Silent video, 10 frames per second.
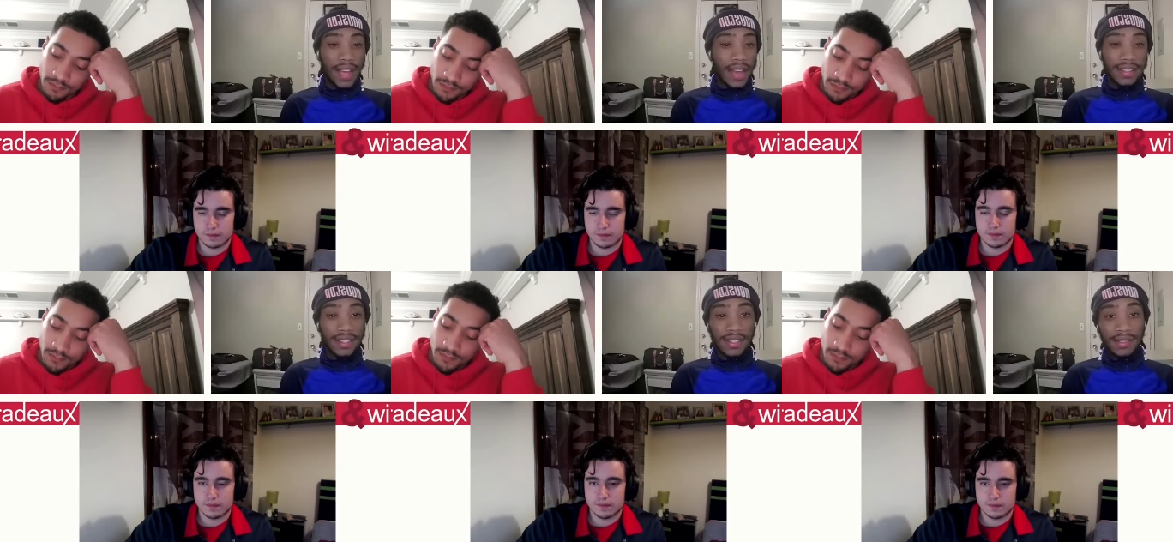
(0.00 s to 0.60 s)
Speaker 1: I
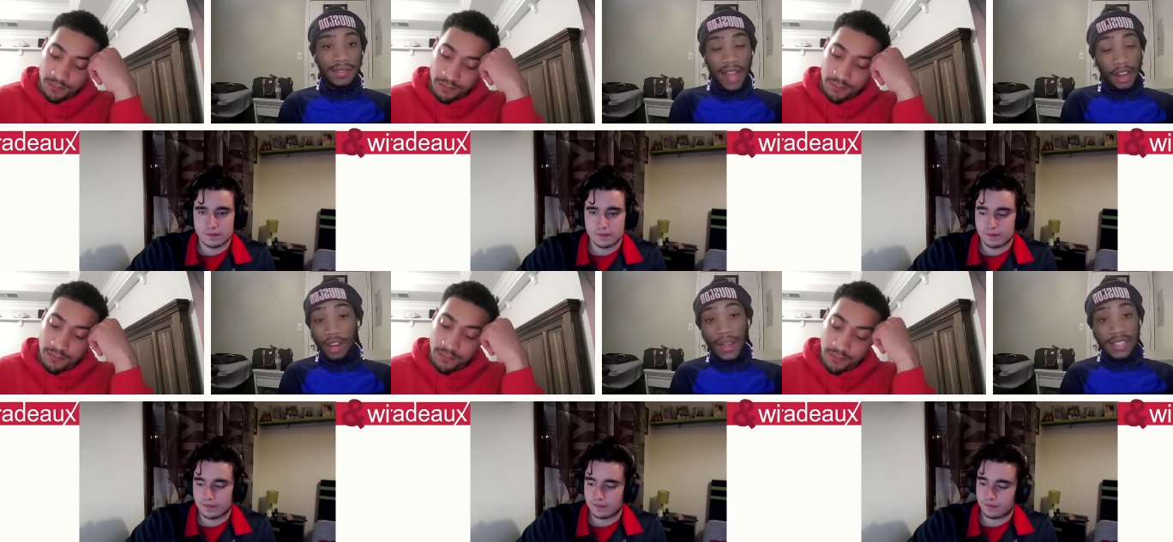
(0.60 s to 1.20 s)
just
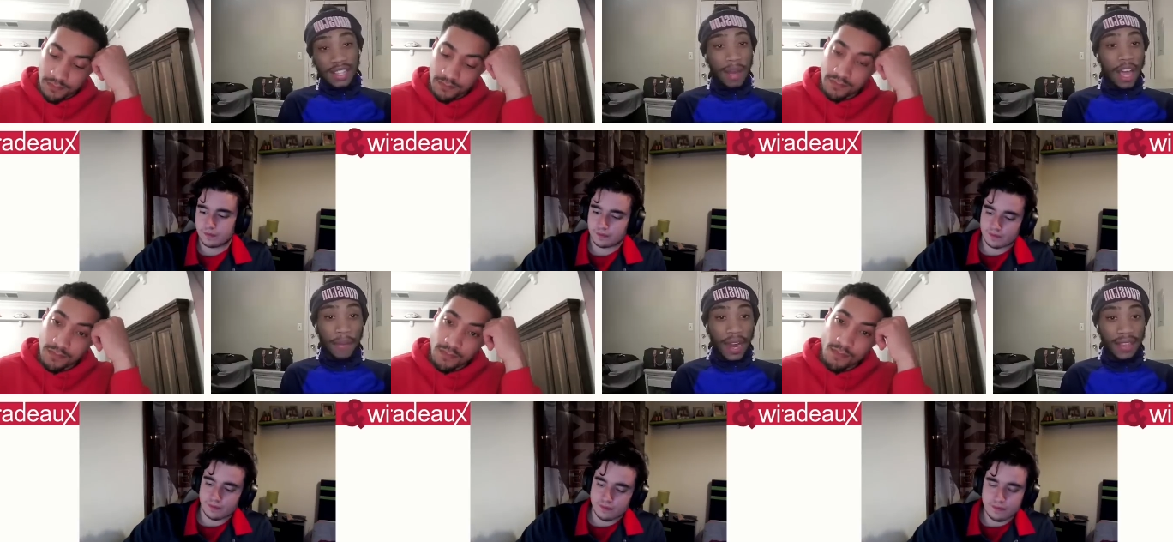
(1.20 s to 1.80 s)
I don't know. That's just
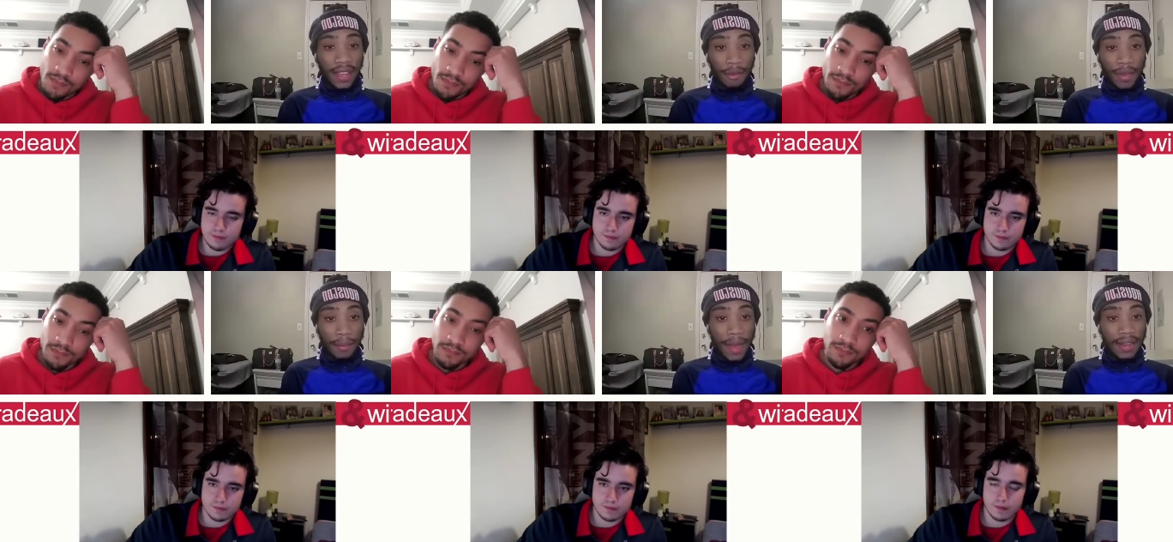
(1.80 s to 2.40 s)
my opinion. I think it
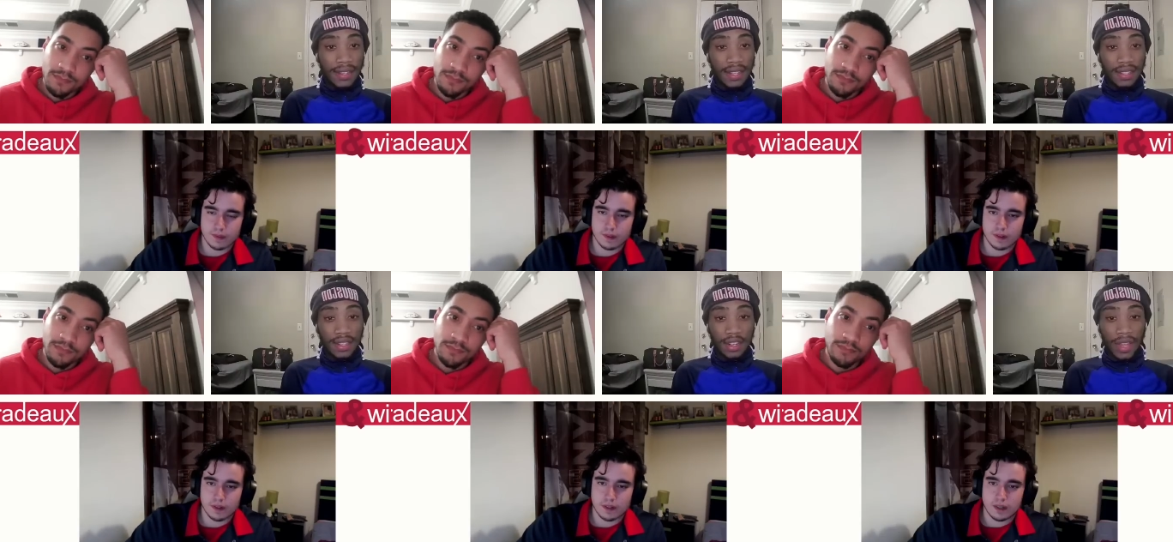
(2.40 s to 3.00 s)
would be a bad
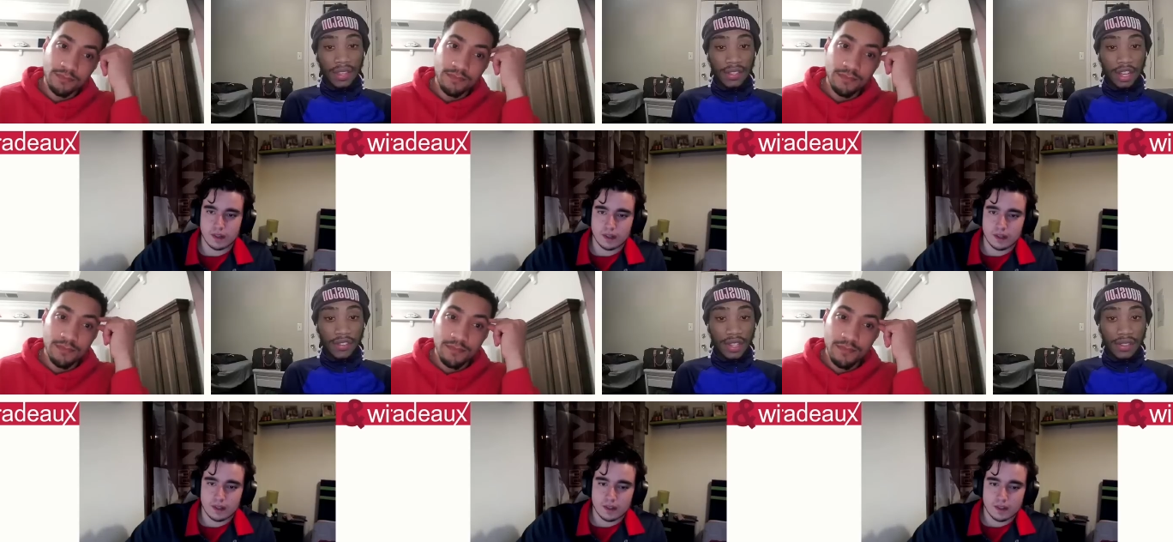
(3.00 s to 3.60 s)
decision to do that
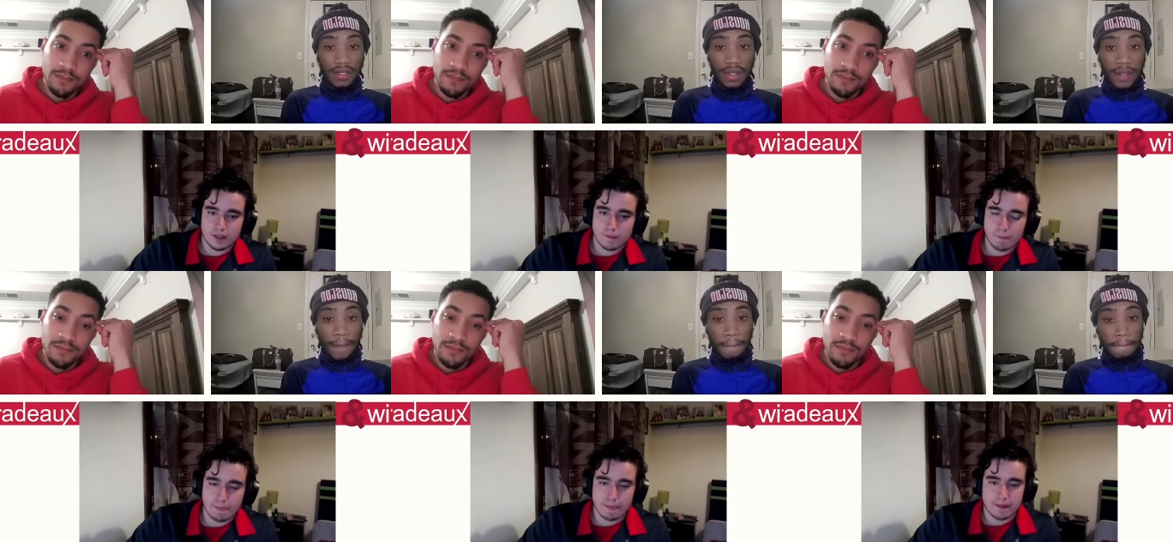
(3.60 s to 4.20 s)
this offseason.
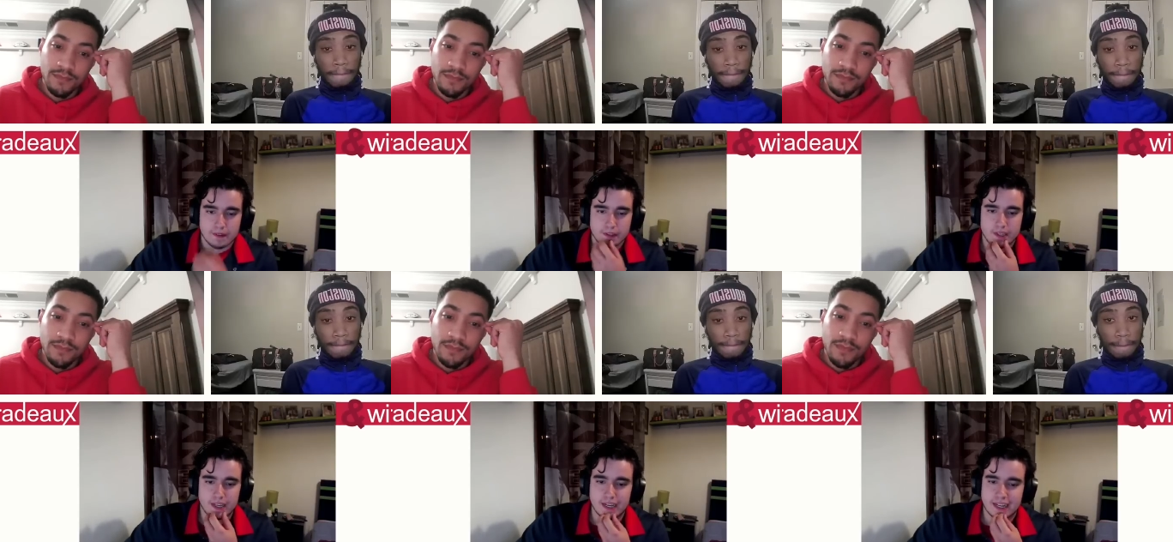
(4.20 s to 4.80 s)

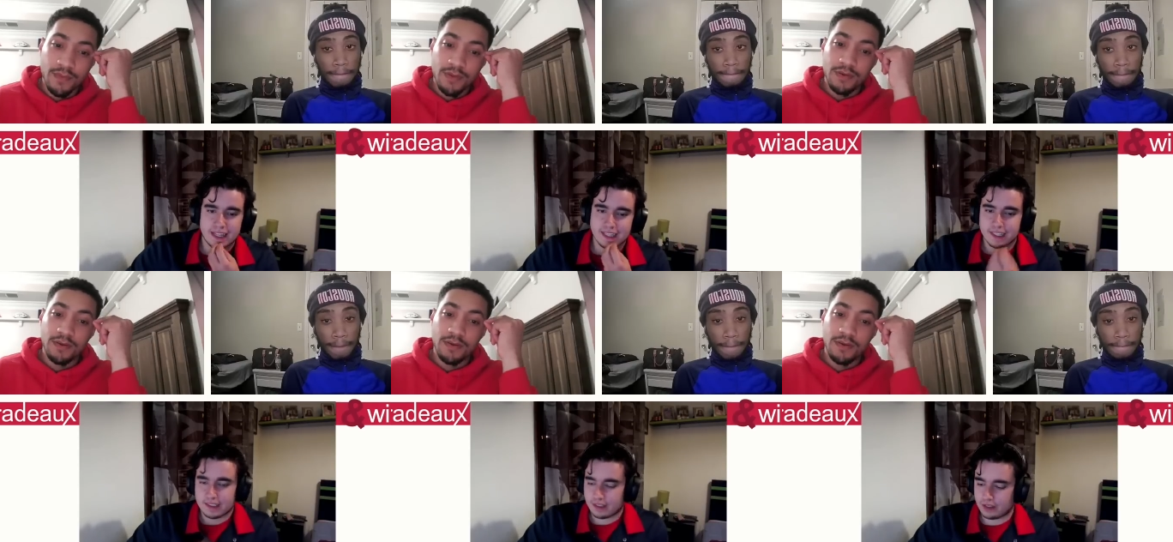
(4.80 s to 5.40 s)
Speaker 2: Yeah, I think
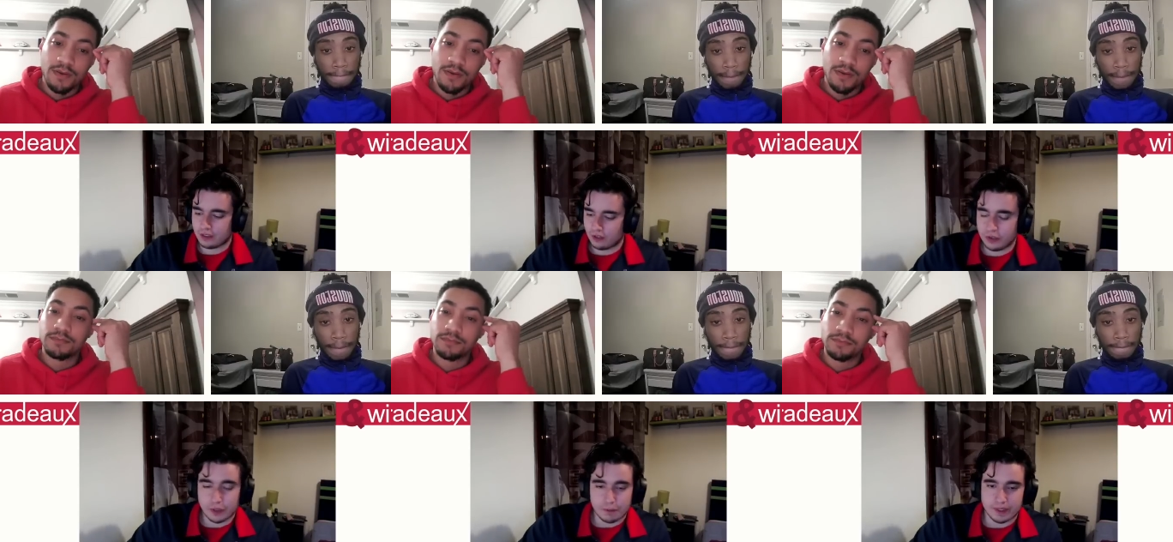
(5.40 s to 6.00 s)
there's
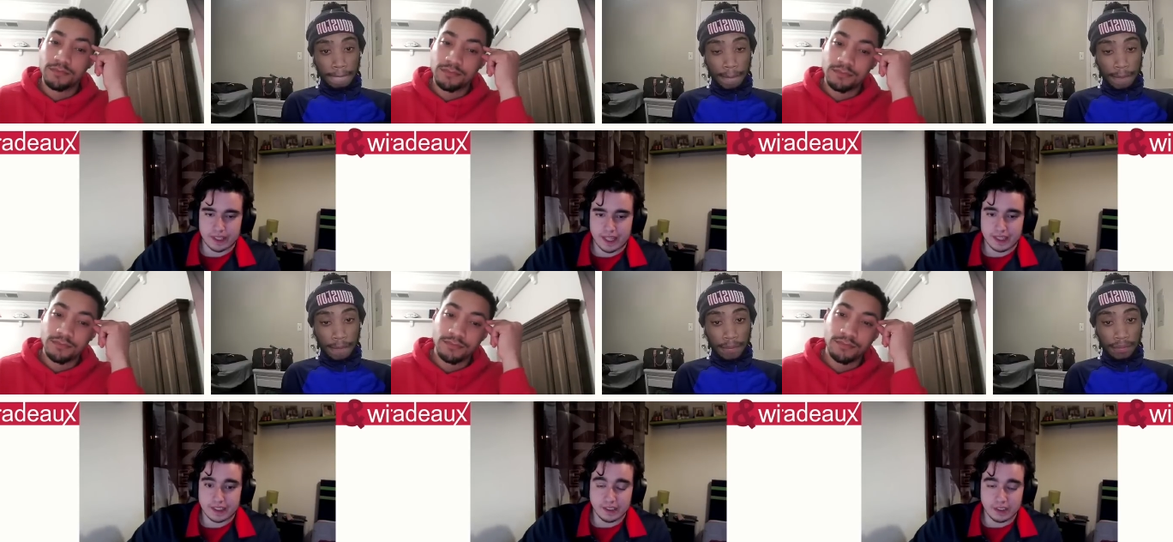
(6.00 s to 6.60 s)
to your point. I
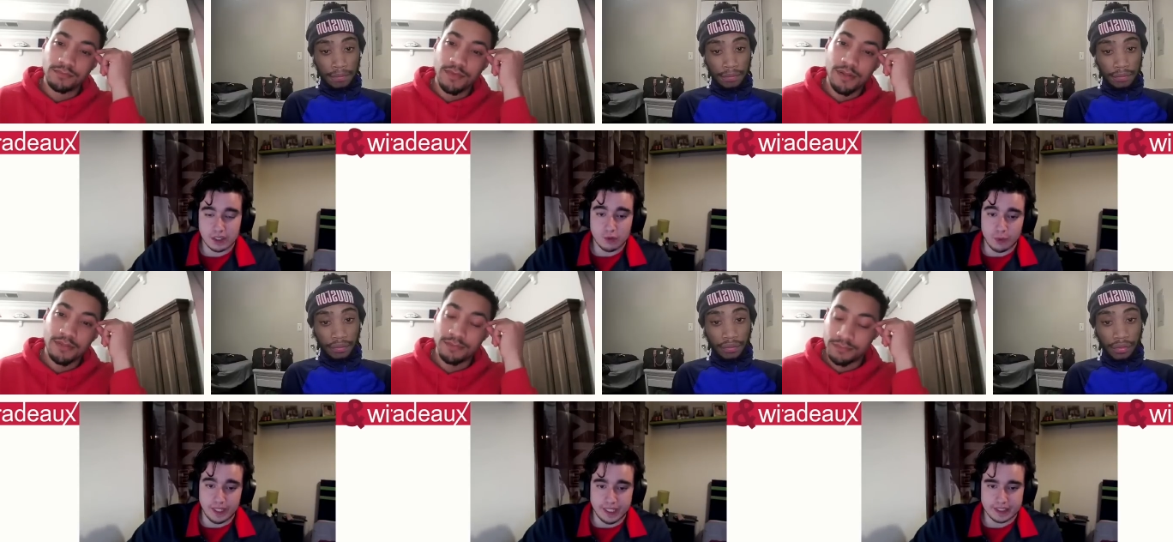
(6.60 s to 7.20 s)
think there's a lot
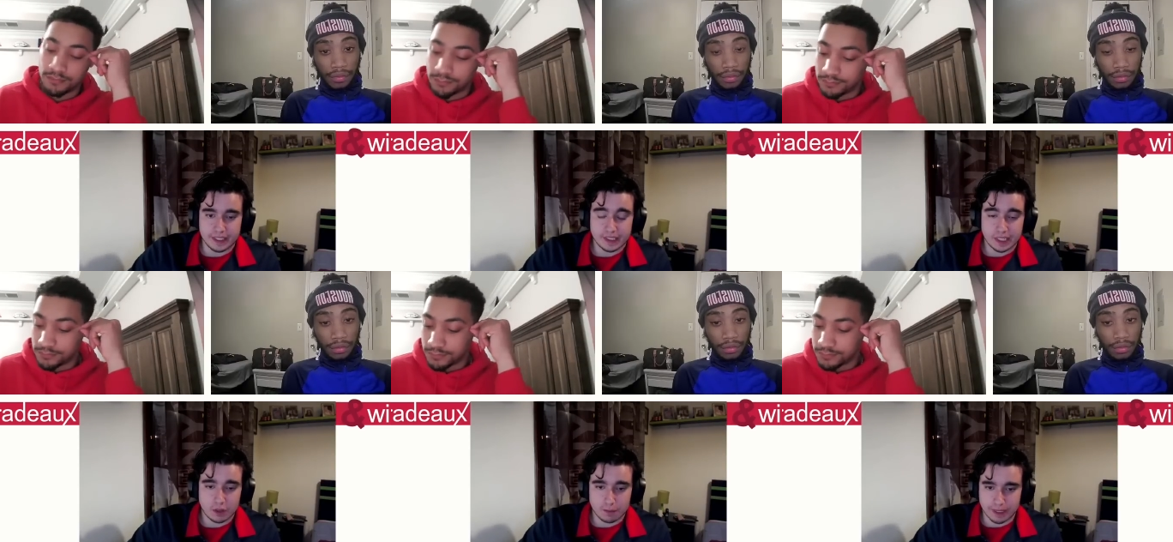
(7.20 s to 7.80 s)
of weaknesses
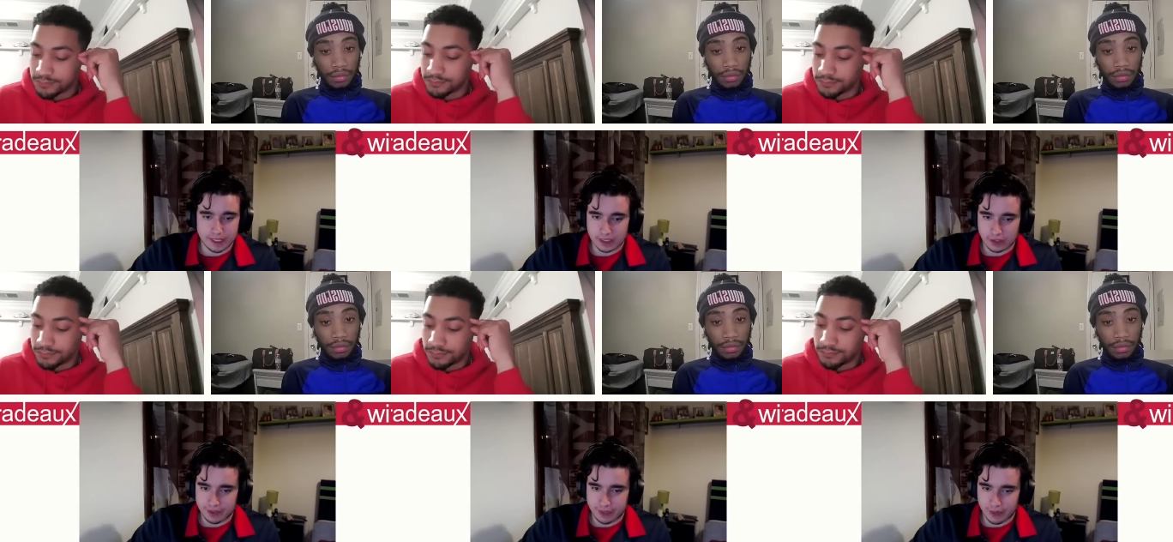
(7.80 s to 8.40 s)
that our players
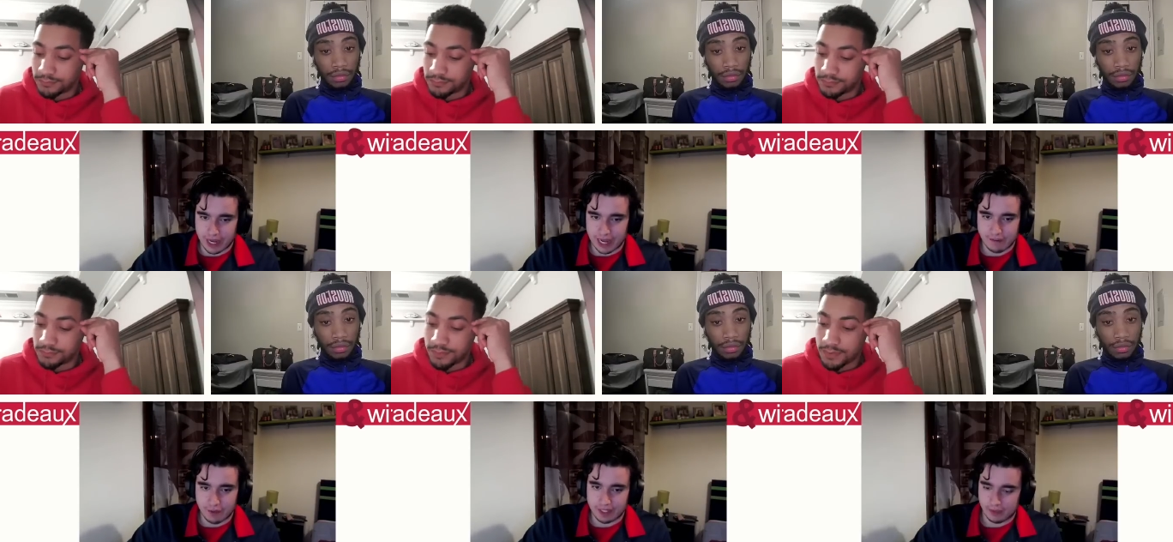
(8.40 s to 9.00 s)
are going to
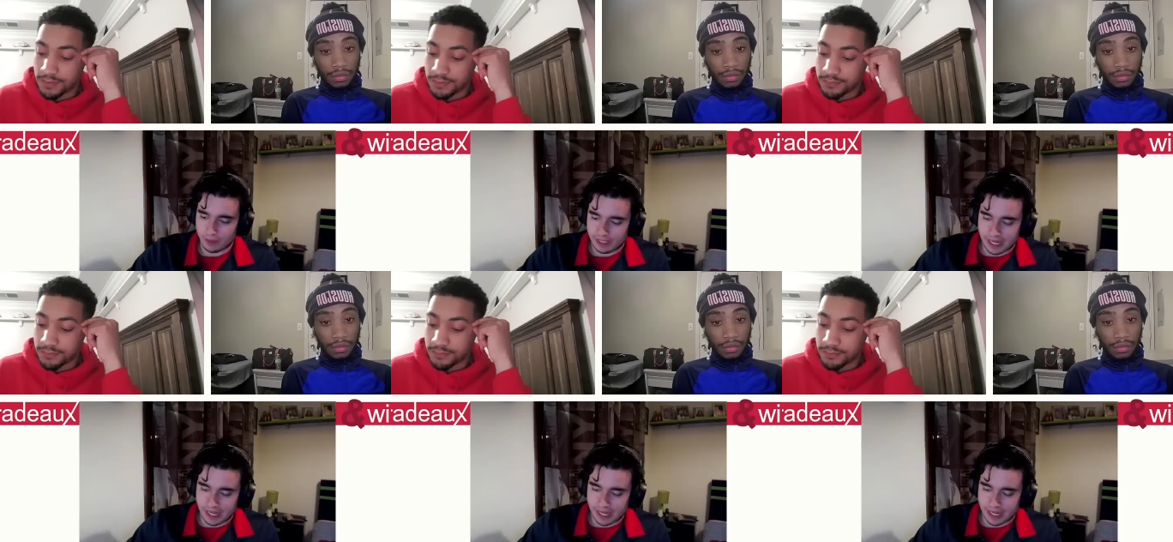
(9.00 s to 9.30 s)
have when when